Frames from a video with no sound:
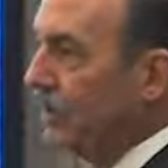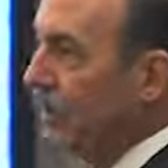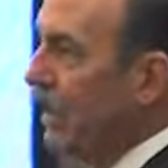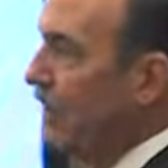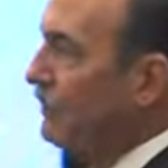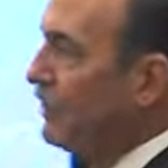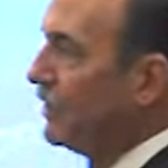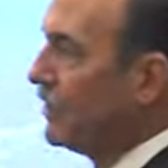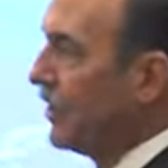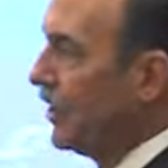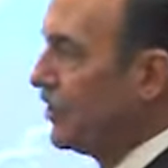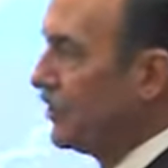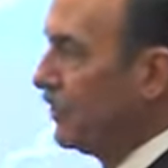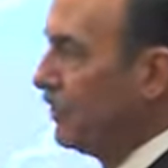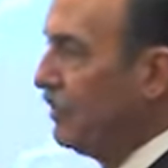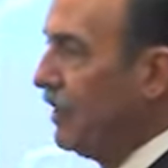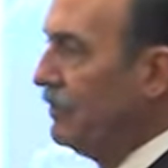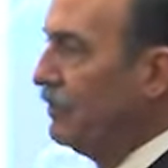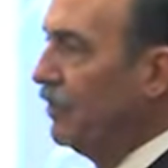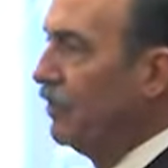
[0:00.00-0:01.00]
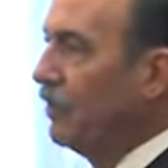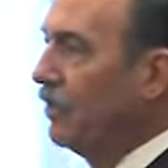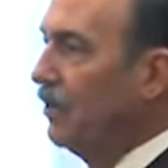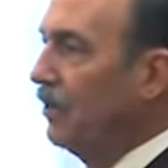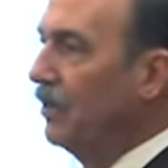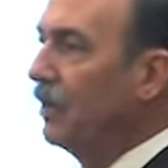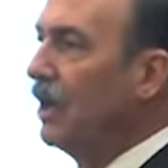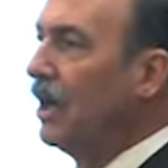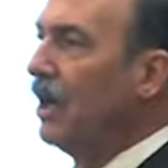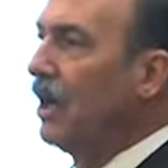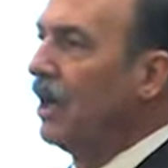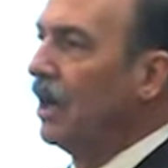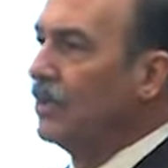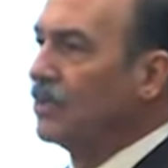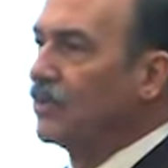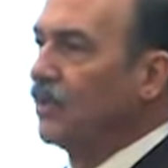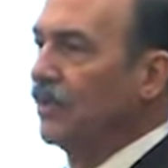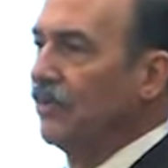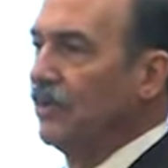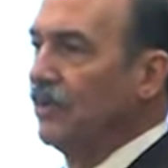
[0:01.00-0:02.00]
keep in touch with people who are
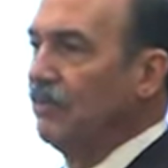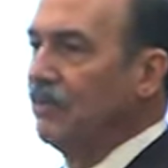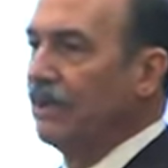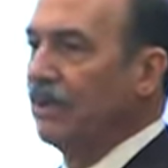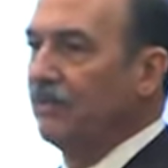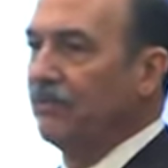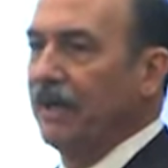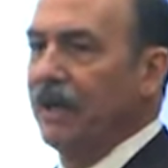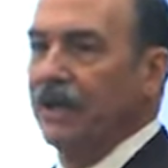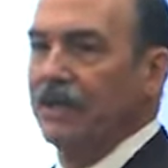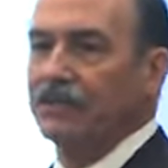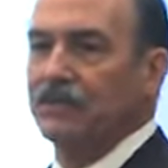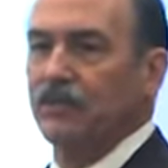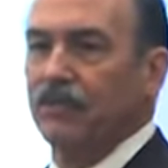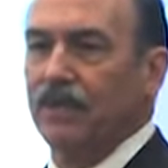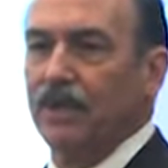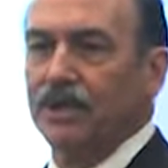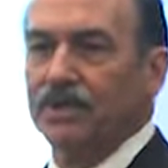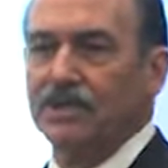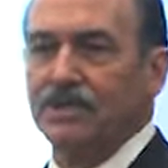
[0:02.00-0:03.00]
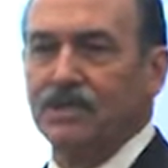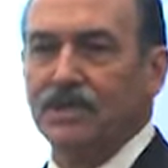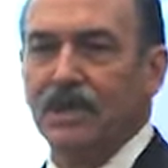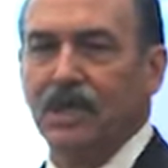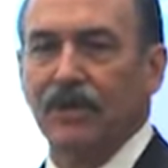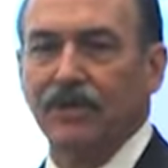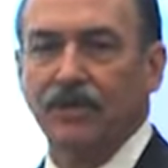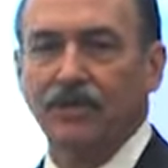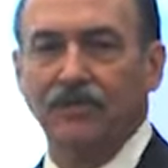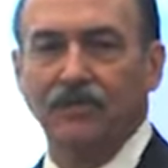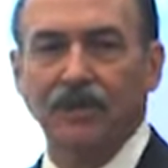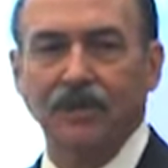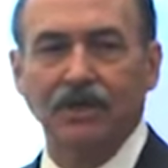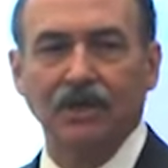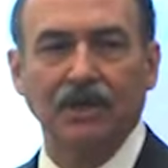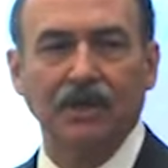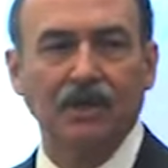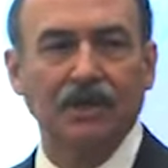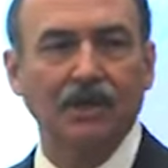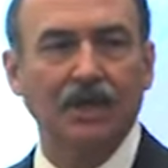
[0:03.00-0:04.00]
sort of in the middle management ranks and see how they're
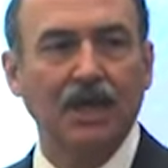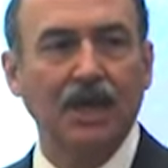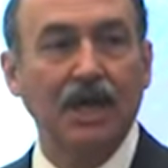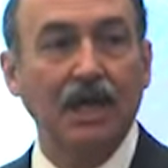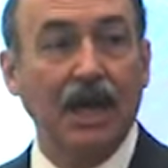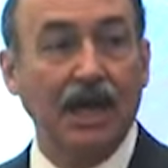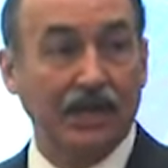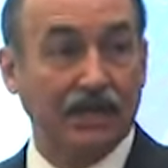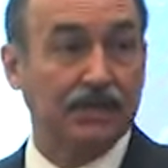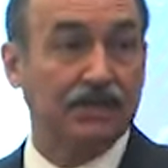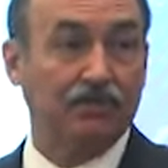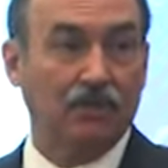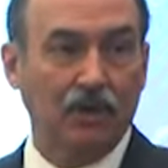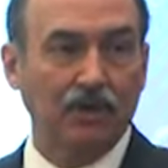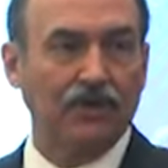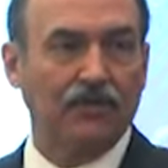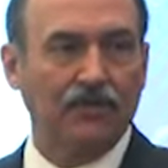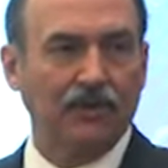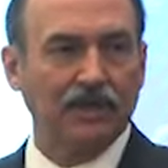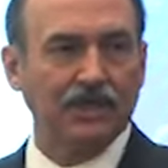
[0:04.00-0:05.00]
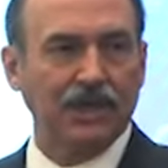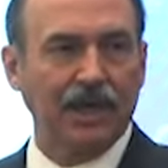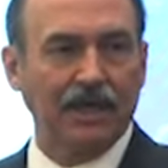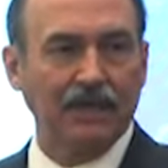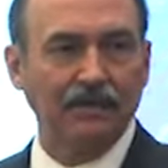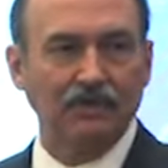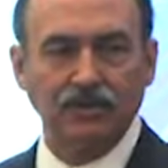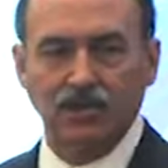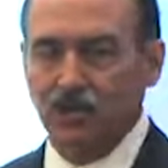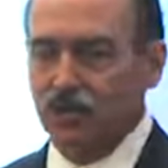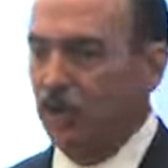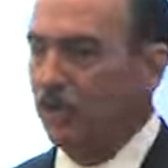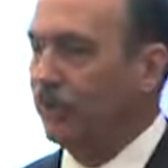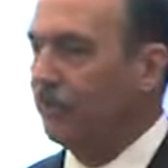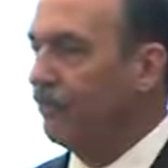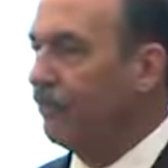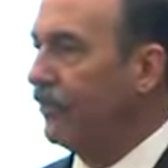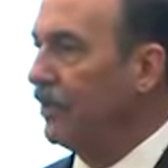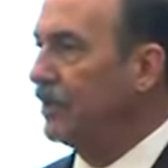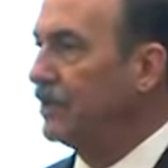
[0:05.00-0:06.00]
thinking. And it's wonderful because I could show
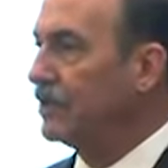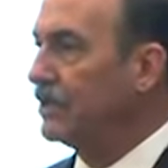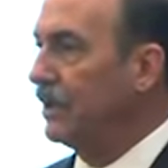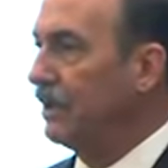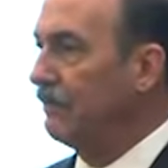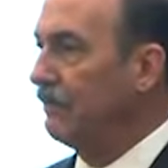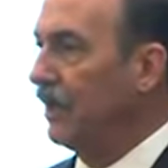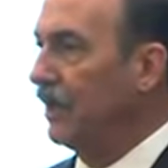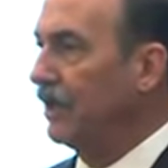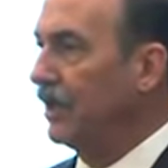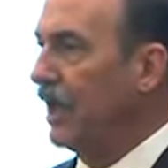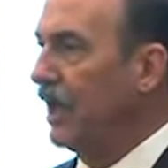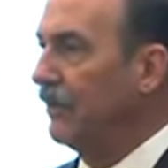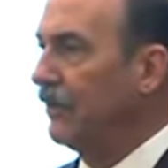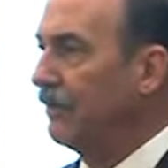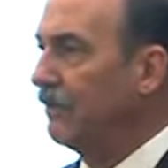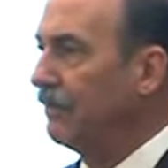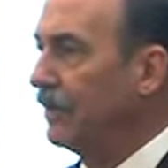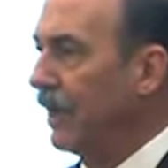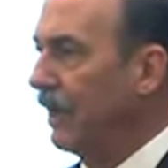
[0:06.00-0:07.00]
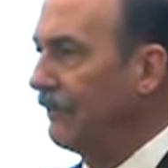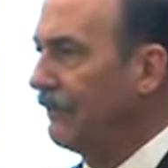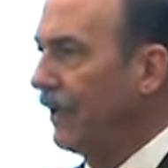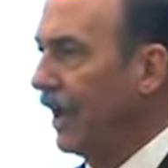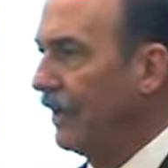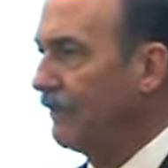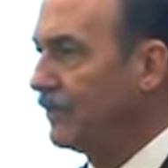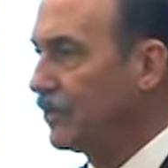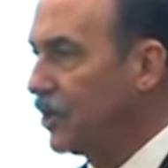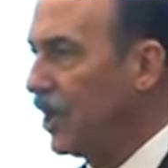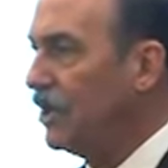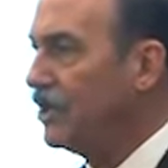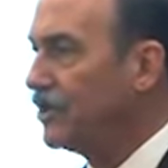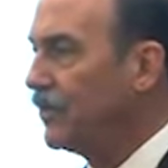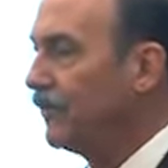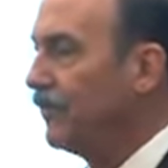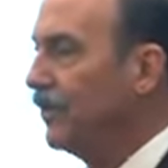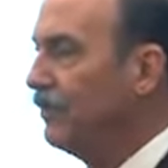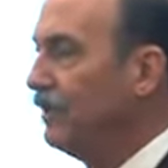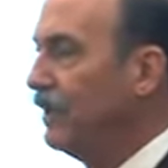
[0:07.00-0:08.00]
them things that allow them. I've changed
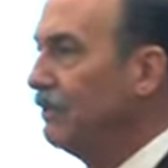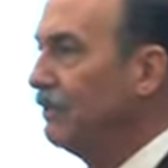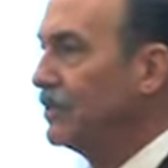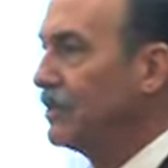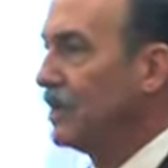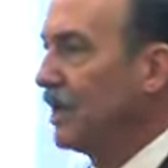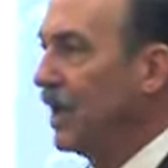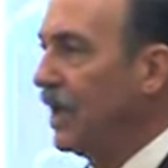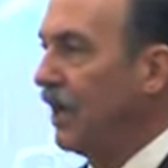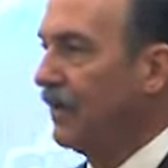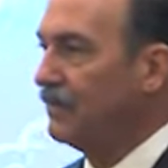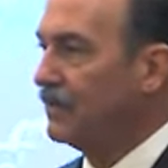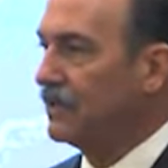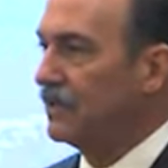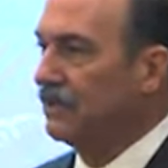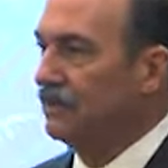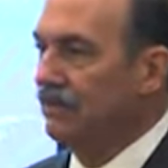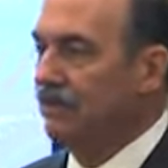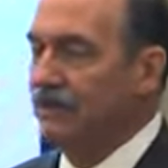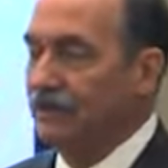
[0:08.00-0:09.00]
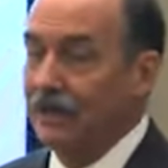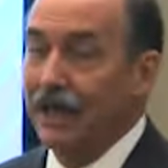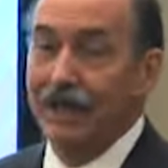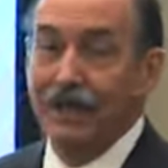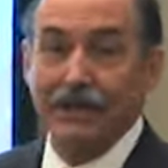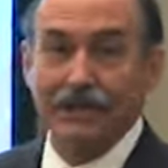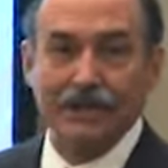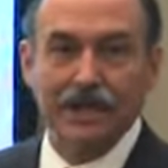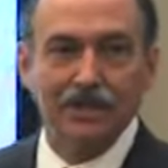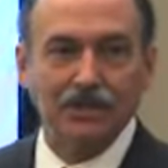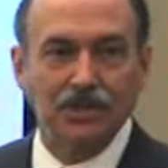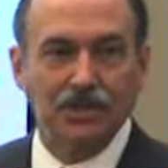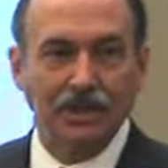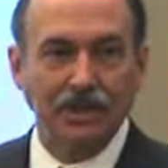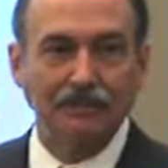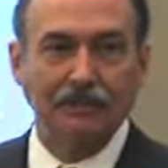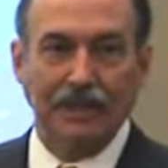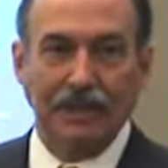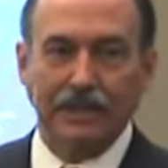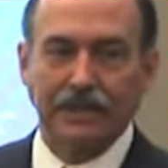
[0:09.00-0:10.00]
a few people's lives, not
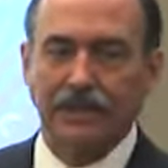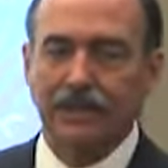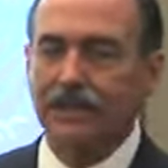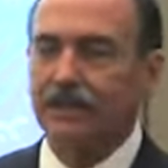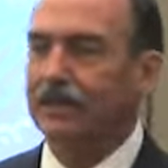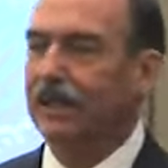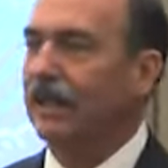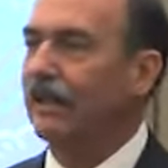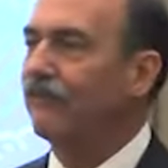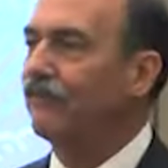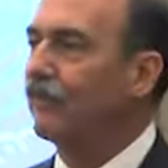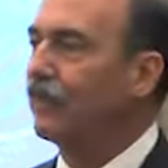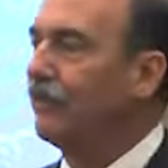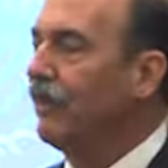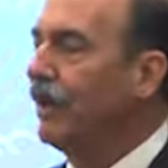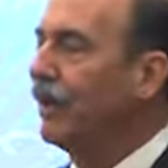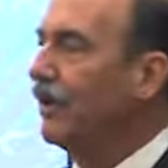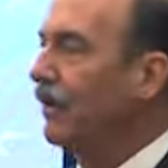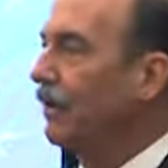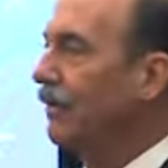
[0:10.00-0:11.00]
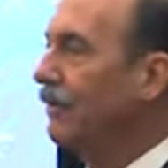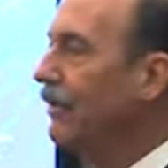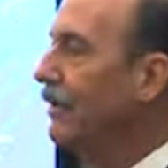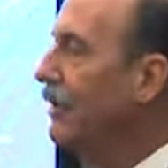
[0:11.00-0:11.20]
intentionally, but I did, and for the better.